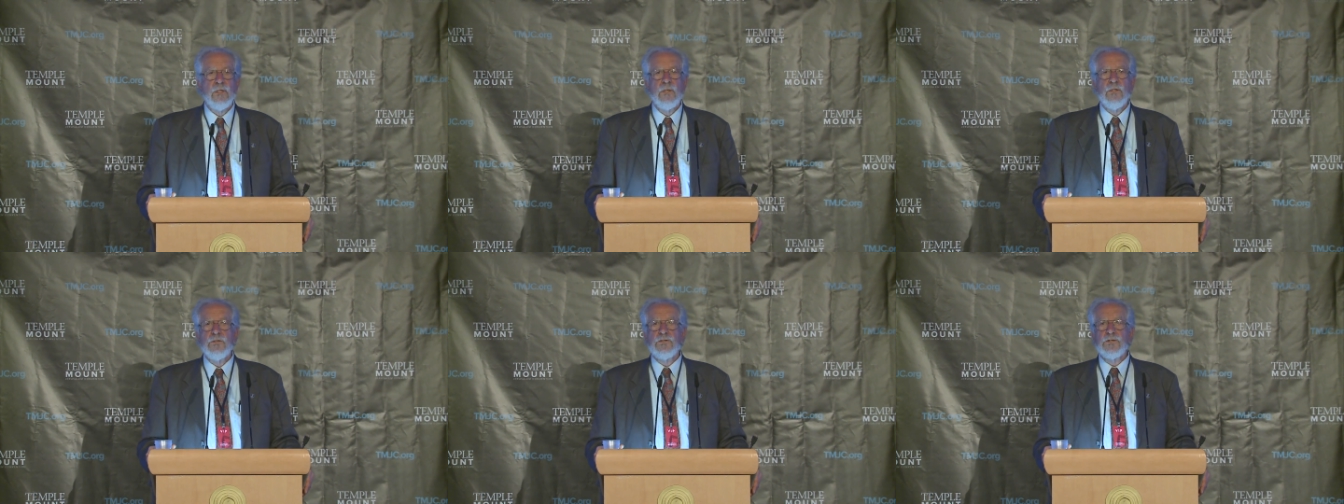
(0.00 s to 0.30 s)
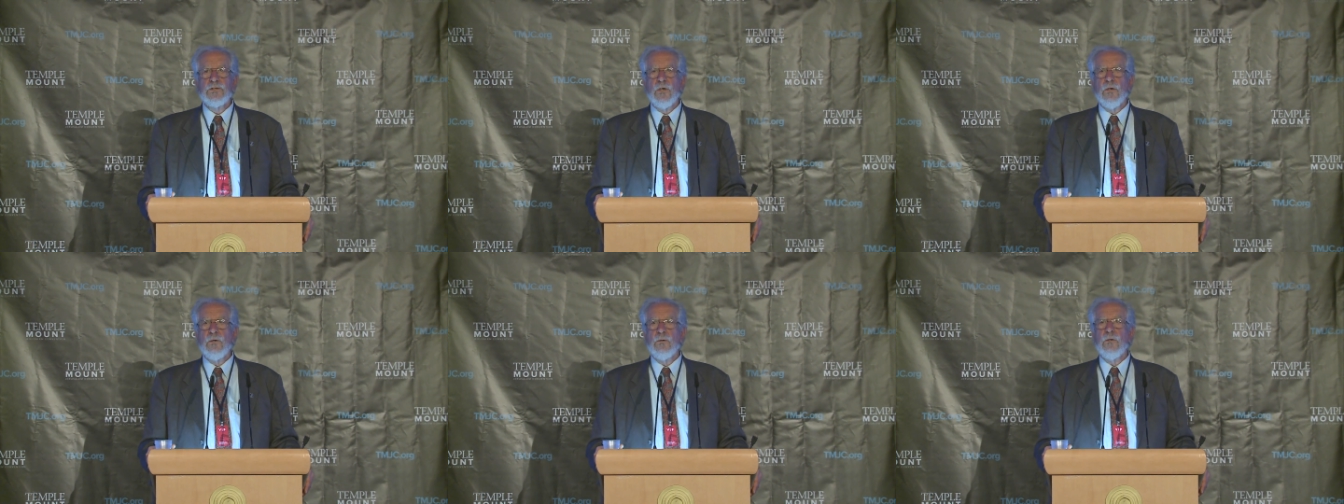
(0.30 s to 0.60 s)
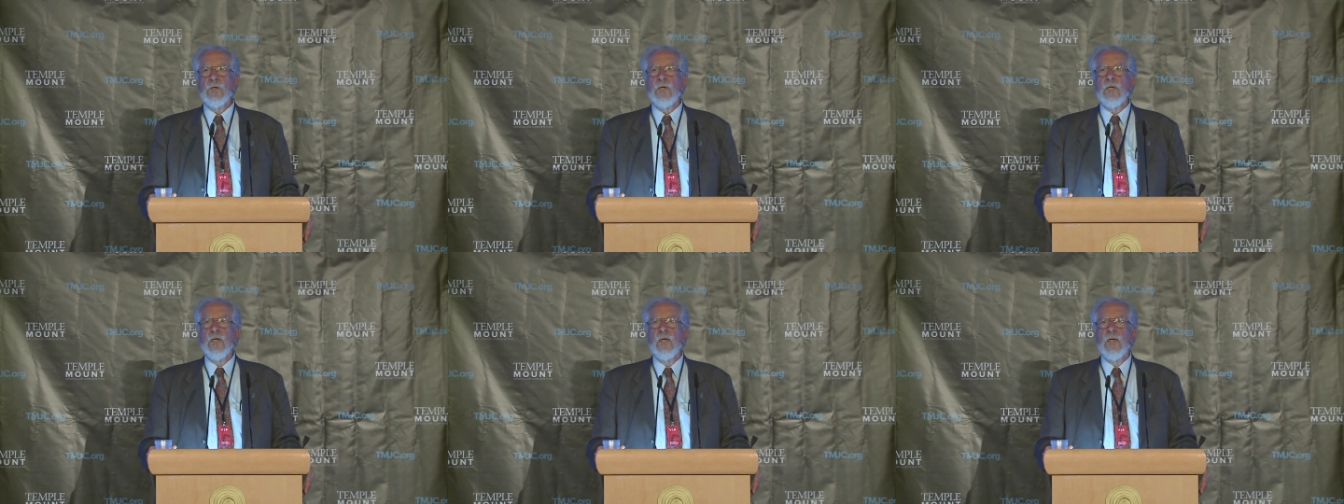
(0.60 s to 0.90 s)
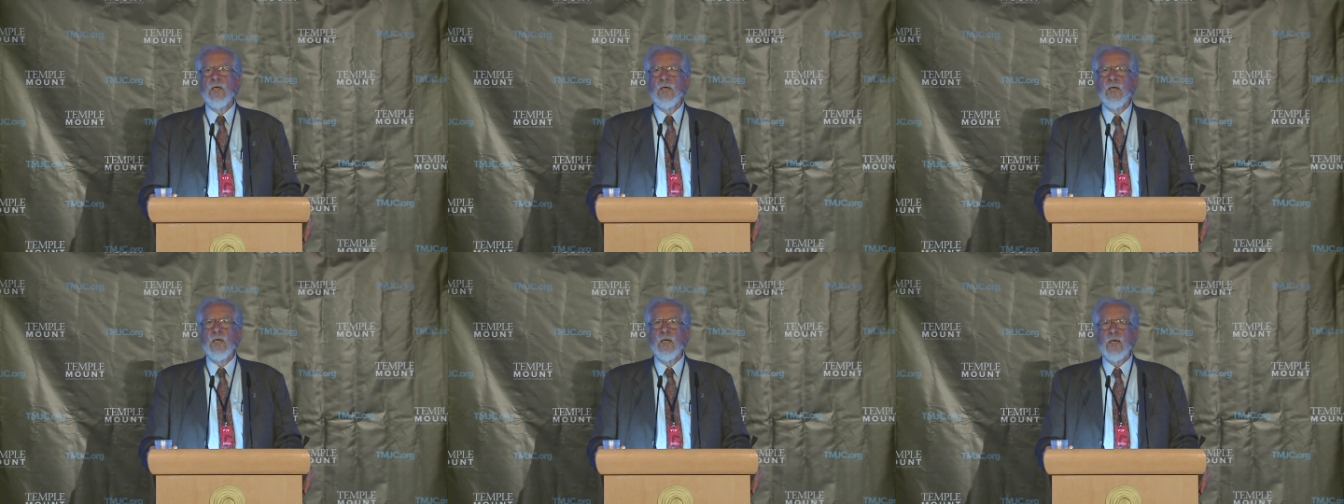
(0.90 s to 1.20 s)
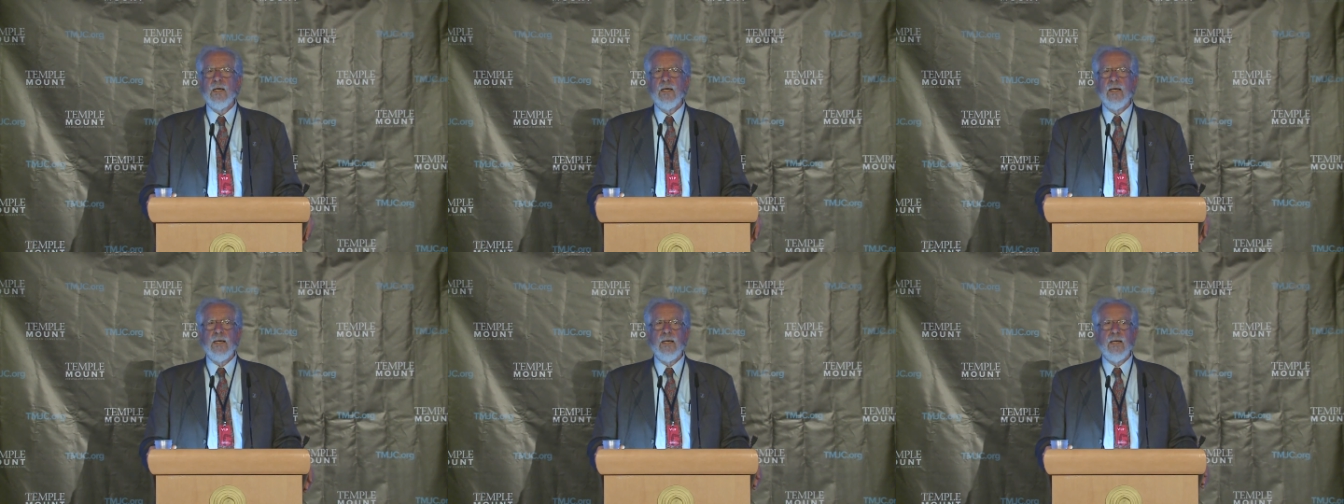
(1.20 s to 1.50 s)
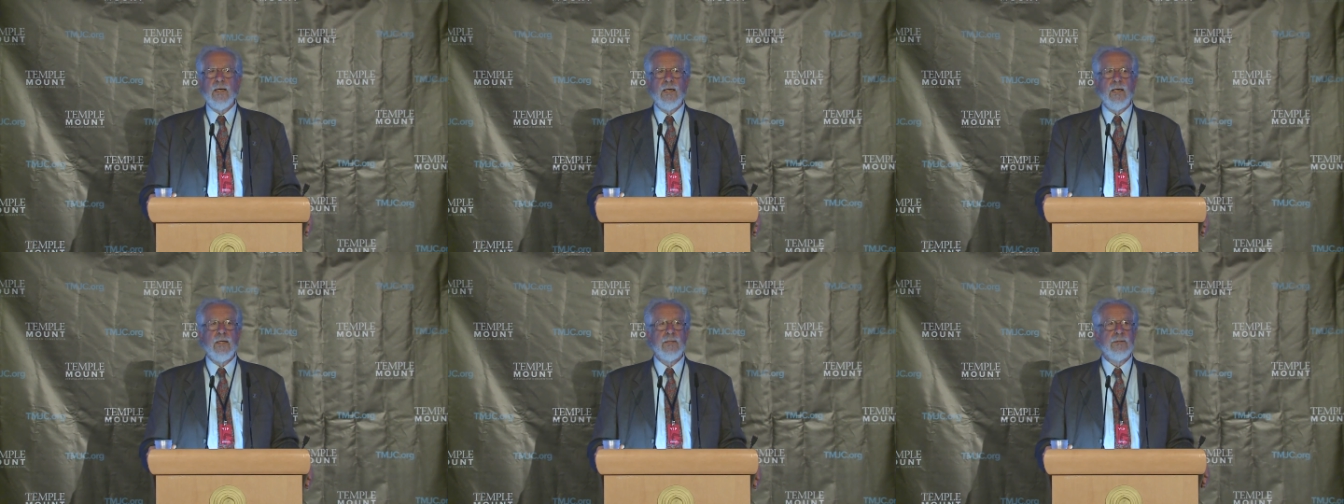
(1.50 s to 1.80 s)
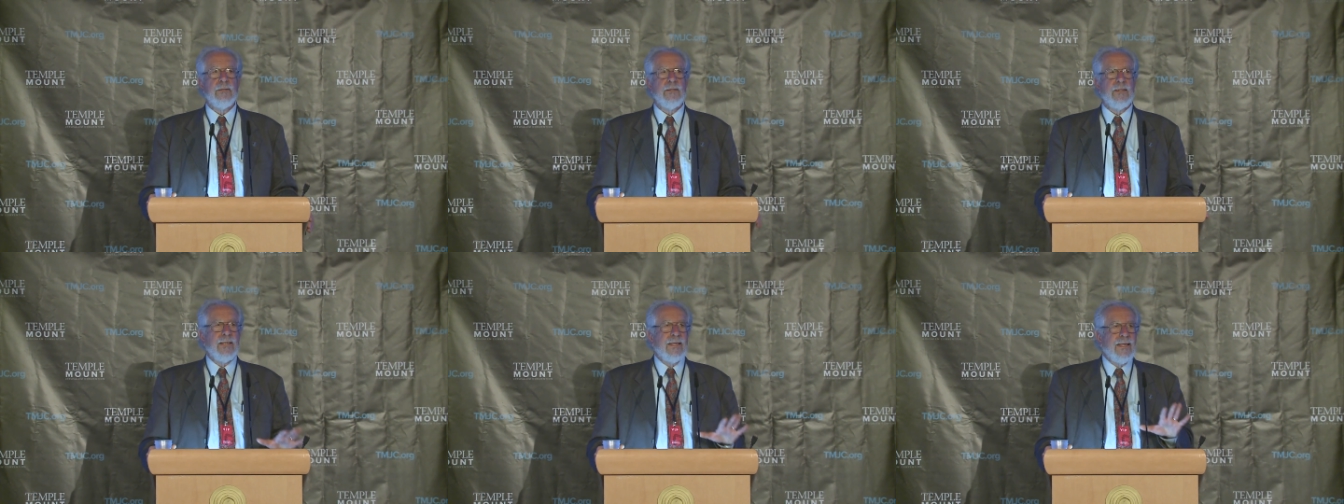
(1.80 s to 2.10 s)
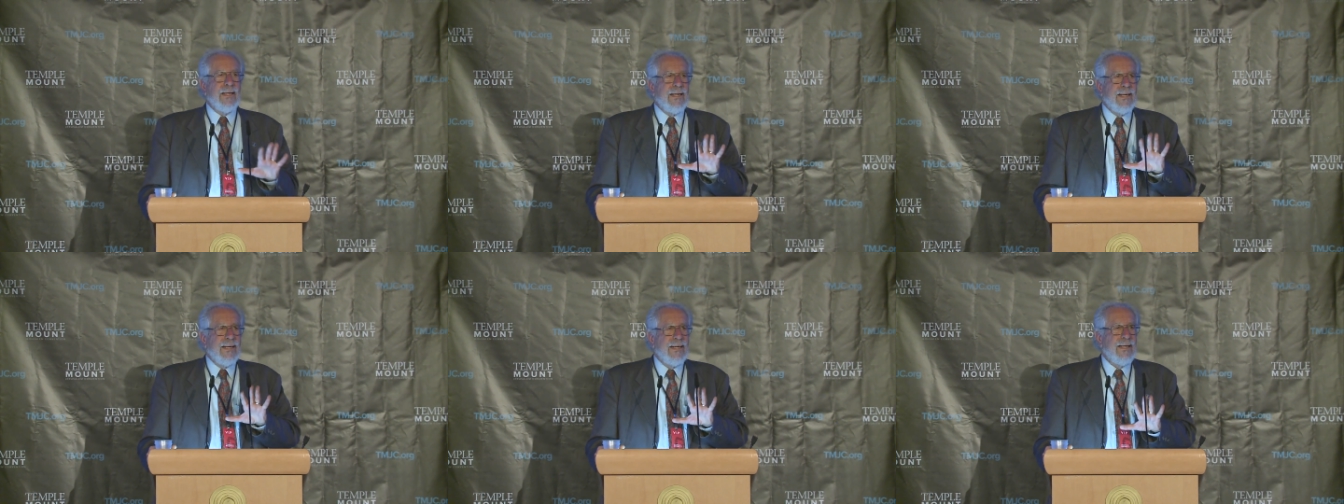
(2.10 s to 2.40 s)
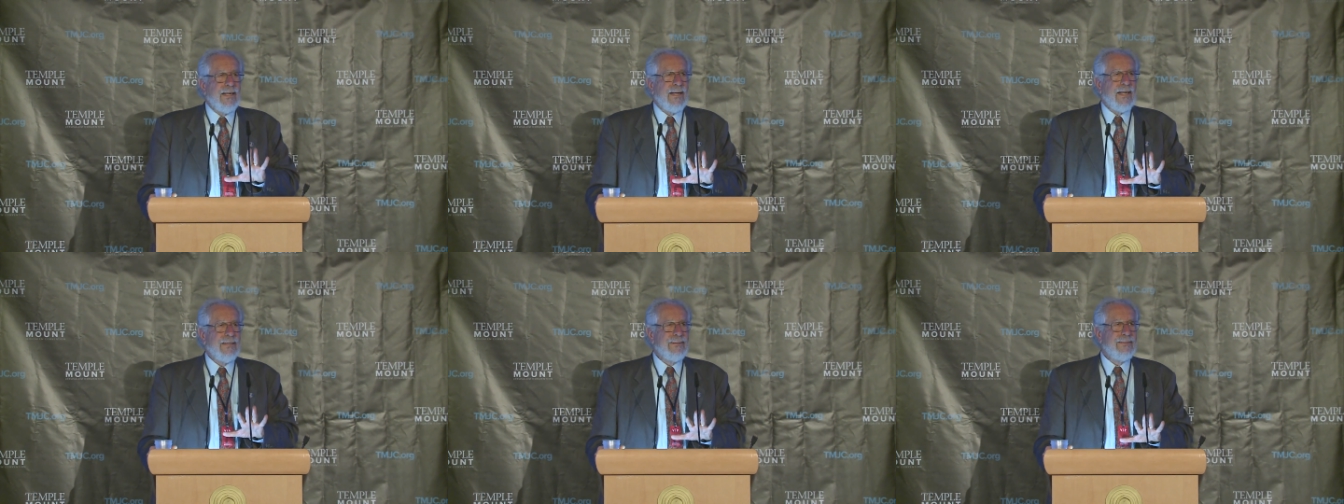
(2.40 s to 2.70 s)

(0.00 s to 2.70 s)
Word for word: So uh, I